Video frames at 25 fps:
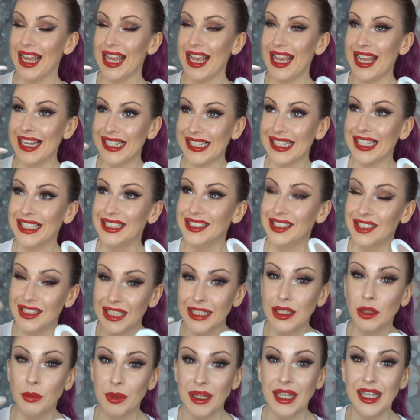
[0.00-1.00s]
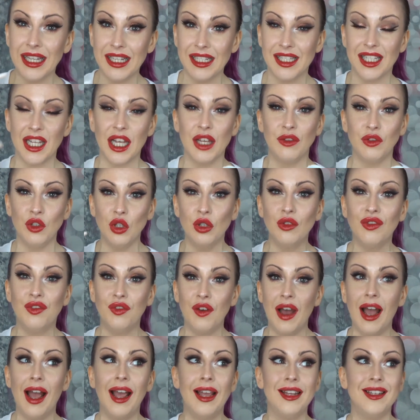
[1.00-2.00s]
it's a little bit easier. If you
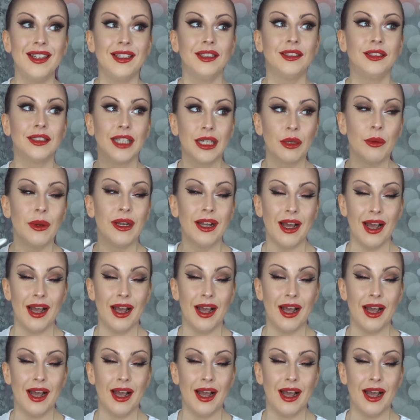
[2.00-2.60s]
find liquid